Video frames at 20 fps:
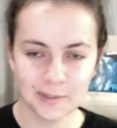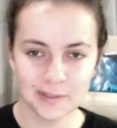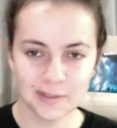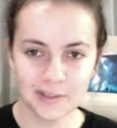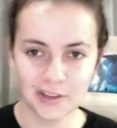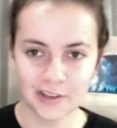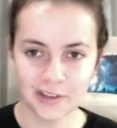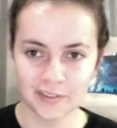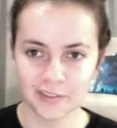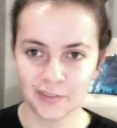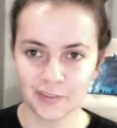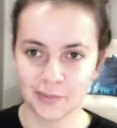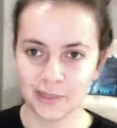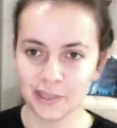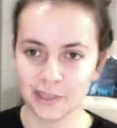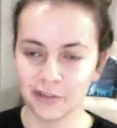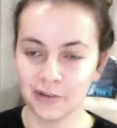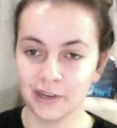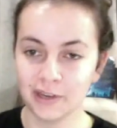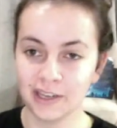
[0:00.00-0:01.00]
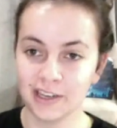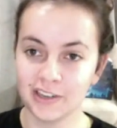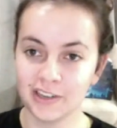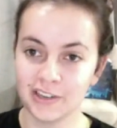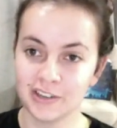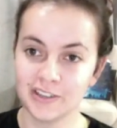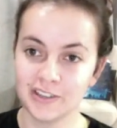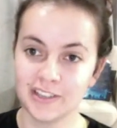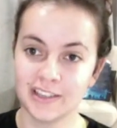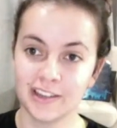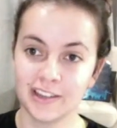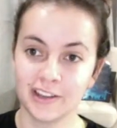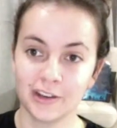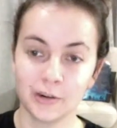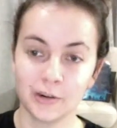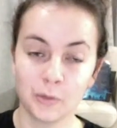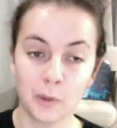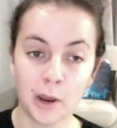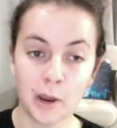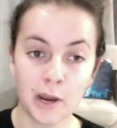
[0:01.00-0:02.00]
tasks have been created using the
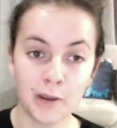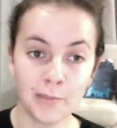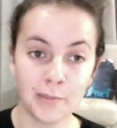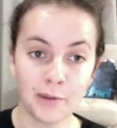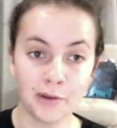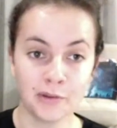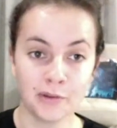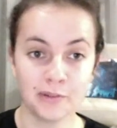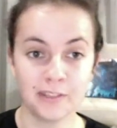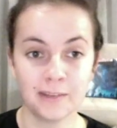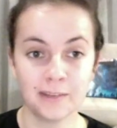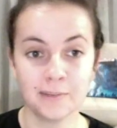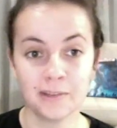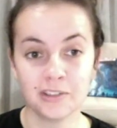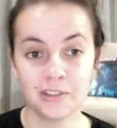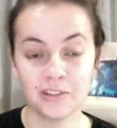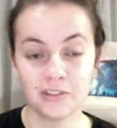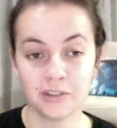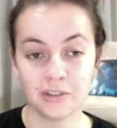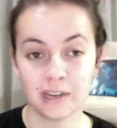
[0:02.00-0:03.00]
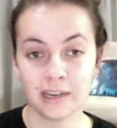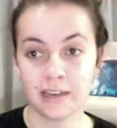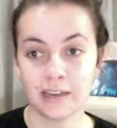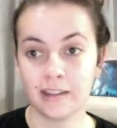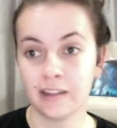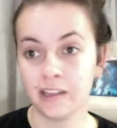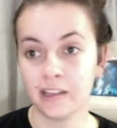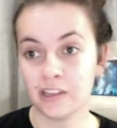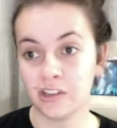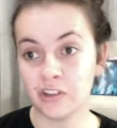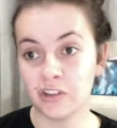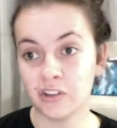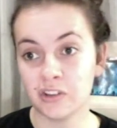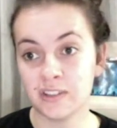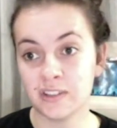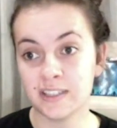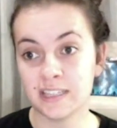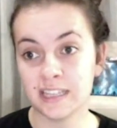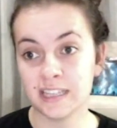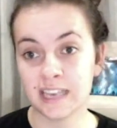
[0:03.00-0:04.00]
inquiry model demonstrated in the
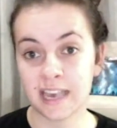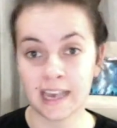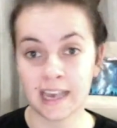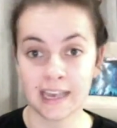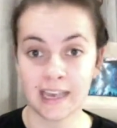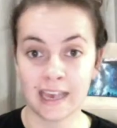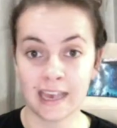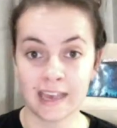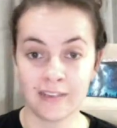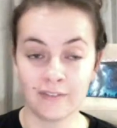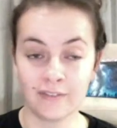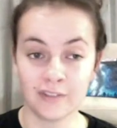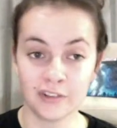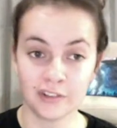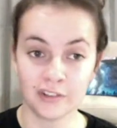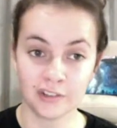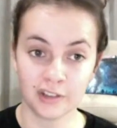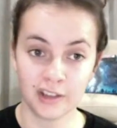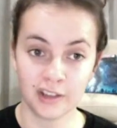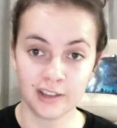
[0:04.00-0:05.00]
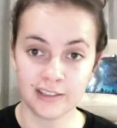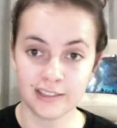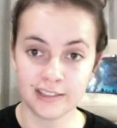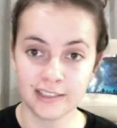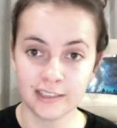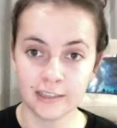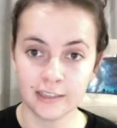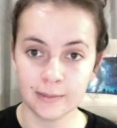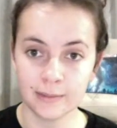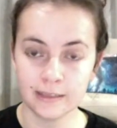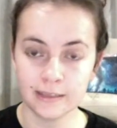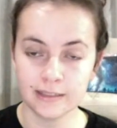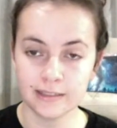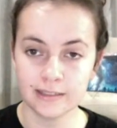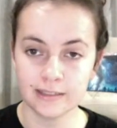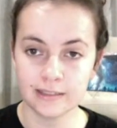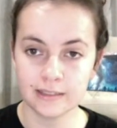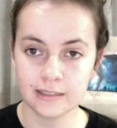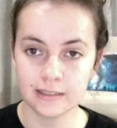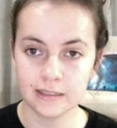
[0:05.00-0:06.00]
QCAA Visual Arts
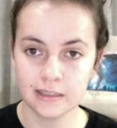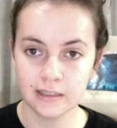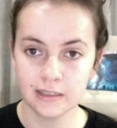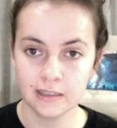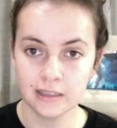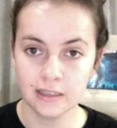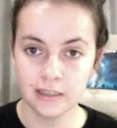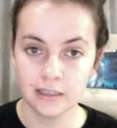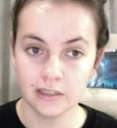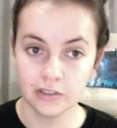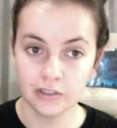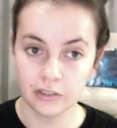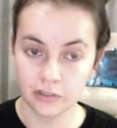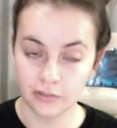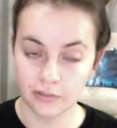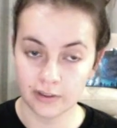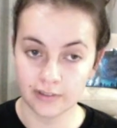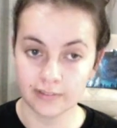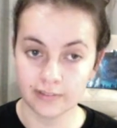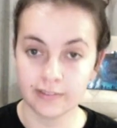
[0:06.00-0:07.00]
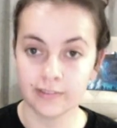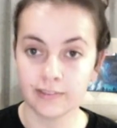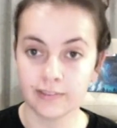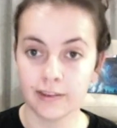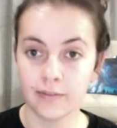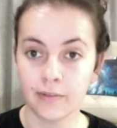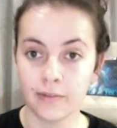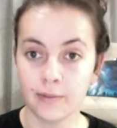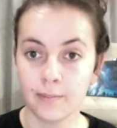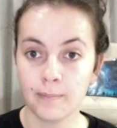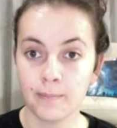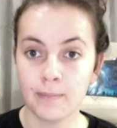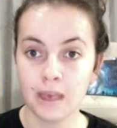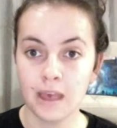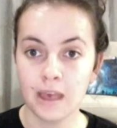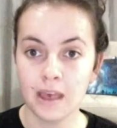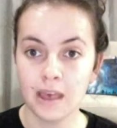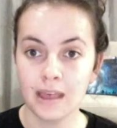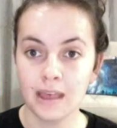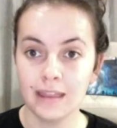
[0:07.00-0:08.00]
syllabus, 2007.
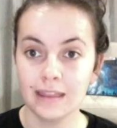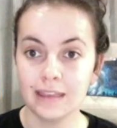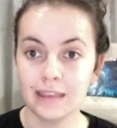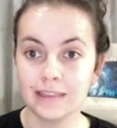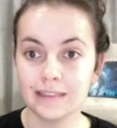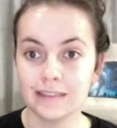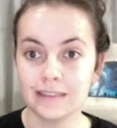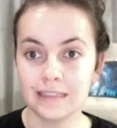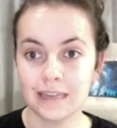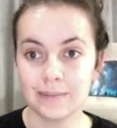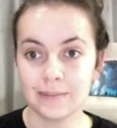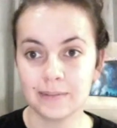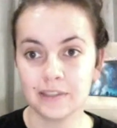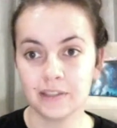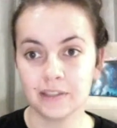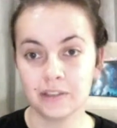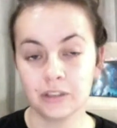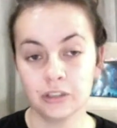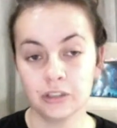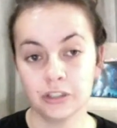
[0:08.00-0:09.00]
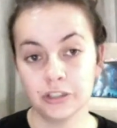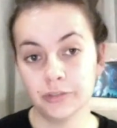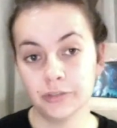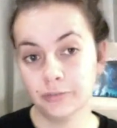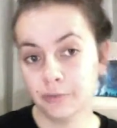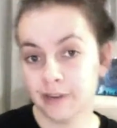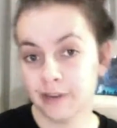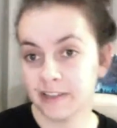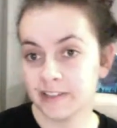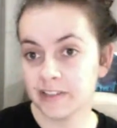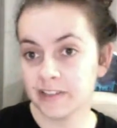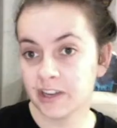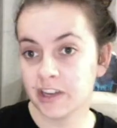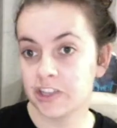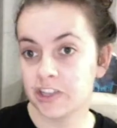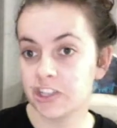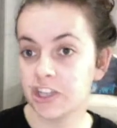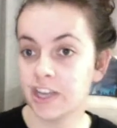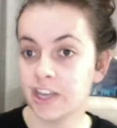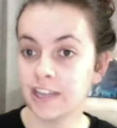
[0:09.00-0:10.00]
These steps include
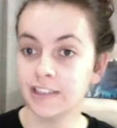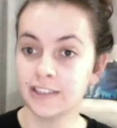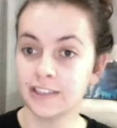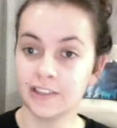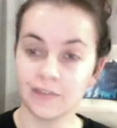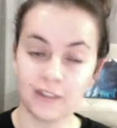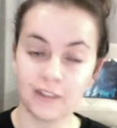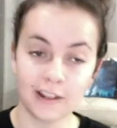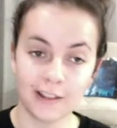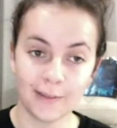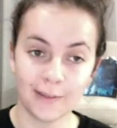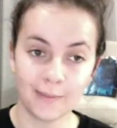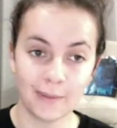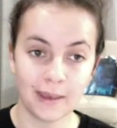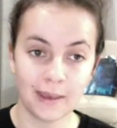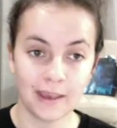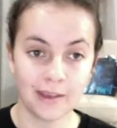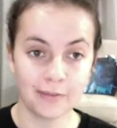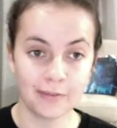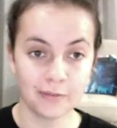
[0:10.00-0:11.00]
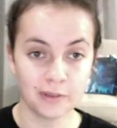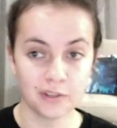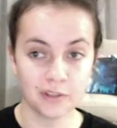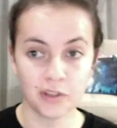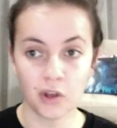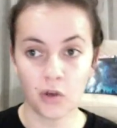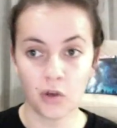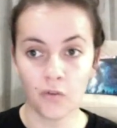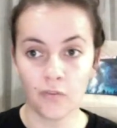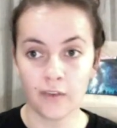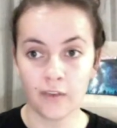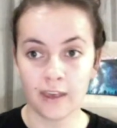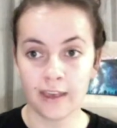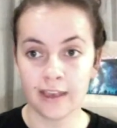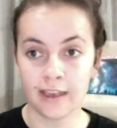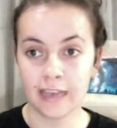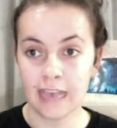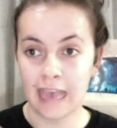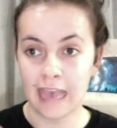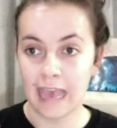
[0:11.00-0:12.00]
researching, developing, resolving,
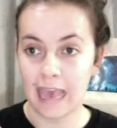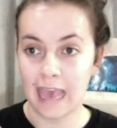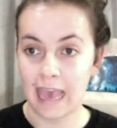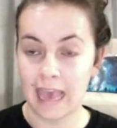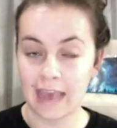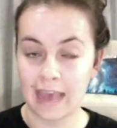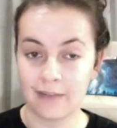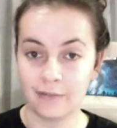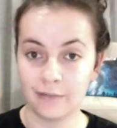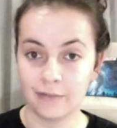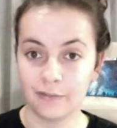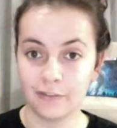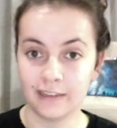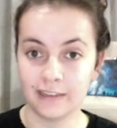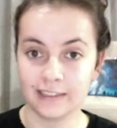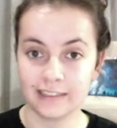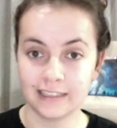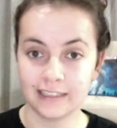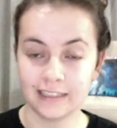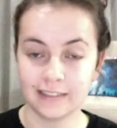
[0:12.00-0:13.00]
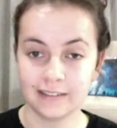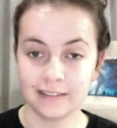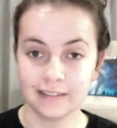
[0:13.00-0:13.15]
and reflecting.